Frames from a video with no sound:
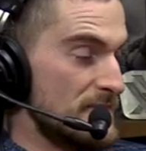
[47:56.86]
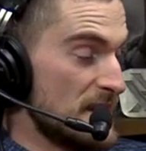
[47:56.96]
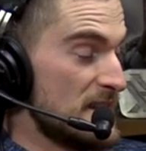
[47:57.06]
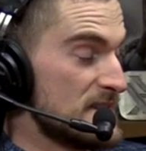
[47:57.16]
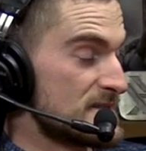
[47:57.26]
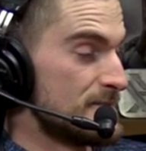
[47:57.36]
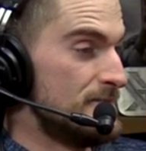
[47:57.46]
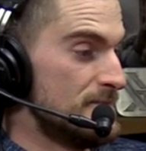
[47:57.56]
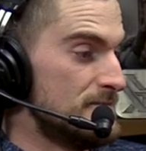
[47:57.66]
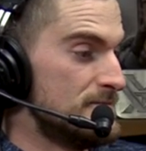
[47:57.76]
It is.
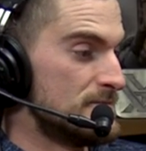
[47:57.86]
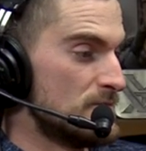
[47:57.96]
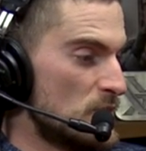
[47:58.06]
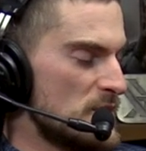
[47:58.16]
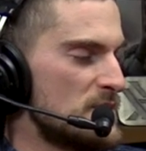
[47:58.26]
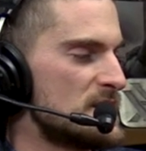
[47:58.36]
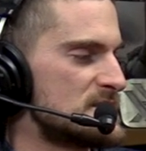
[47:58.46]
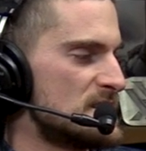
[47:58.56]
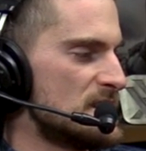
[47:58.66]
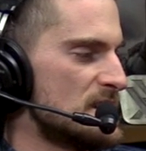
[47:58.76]
What do you think
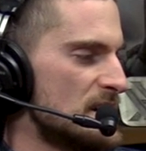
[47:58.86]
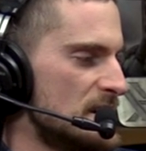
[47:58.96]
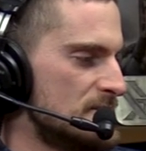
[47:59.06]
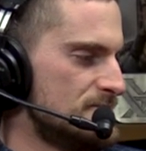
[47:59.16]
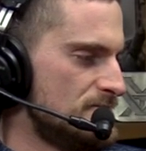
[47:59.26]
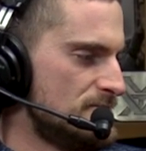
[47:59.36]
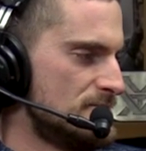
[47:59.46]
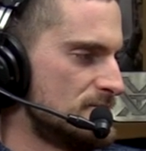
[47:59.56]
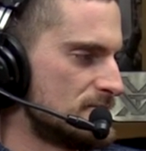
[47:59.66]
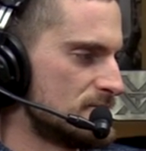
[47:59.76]
is the uh,
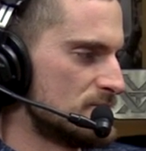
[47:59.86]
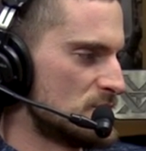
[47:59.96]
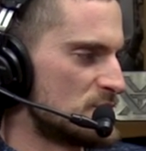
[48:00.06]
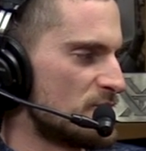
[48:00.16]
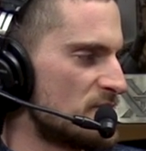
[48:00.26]
What's your